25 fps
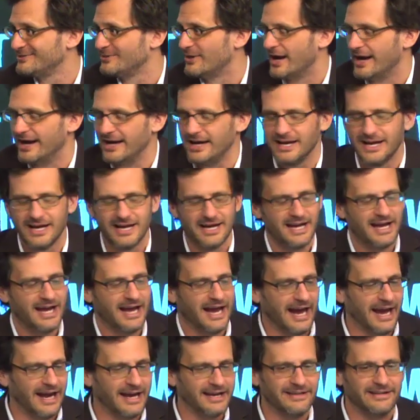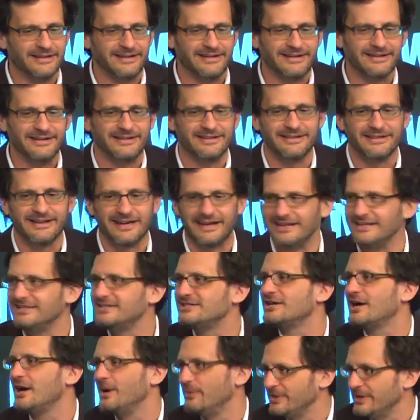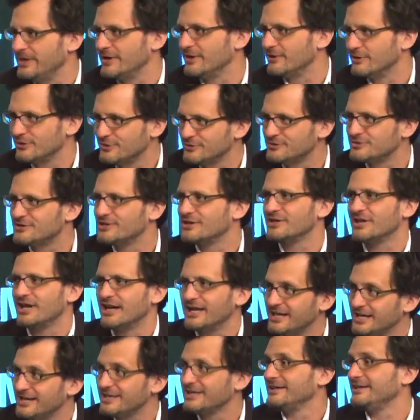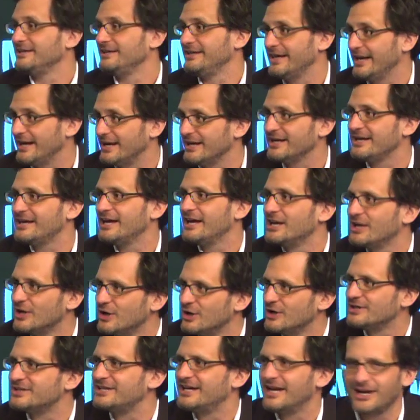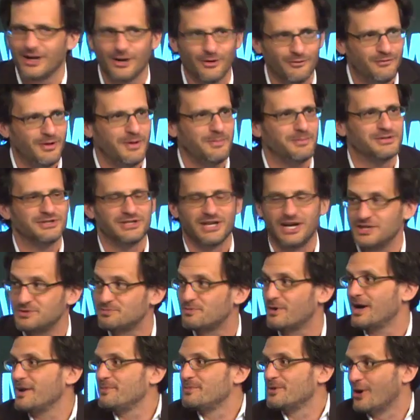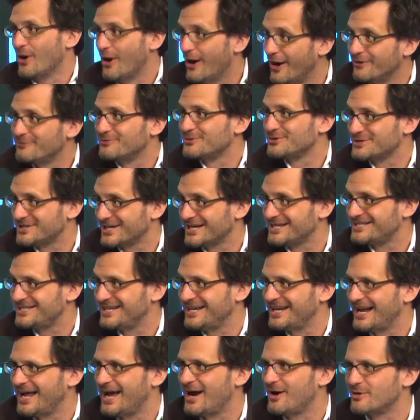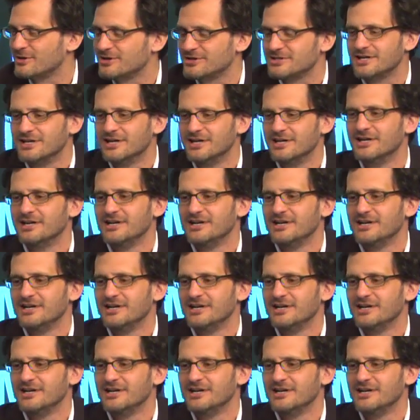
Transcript: Right. And he's come here to, like, get a little foot massage. Probably been on for 16 hours.